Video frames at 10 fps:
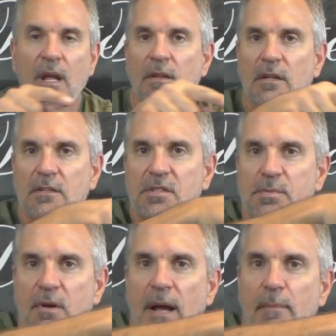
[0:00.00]
The little
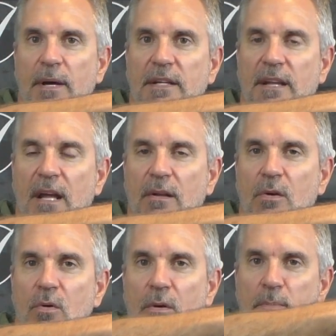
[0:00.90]
subscribe button down in the
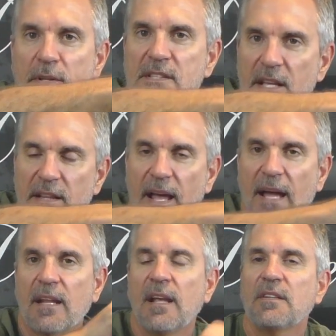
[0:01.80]
corner, please hit that.